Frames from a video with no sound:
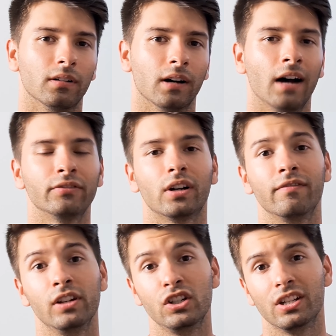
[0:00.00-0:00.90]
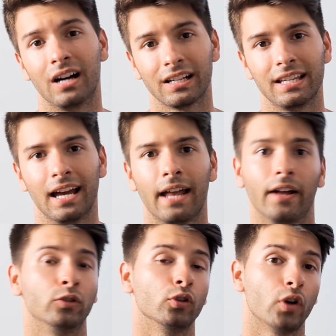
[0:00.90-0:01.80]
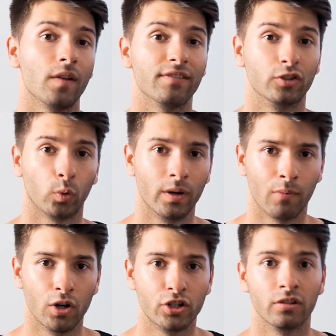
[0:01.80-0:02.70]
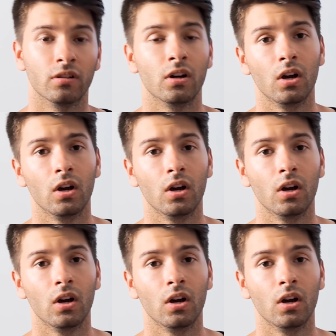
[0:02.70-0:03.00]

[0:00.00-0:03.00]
After I finished in ArchiCAD, I took it over to Twinmotion,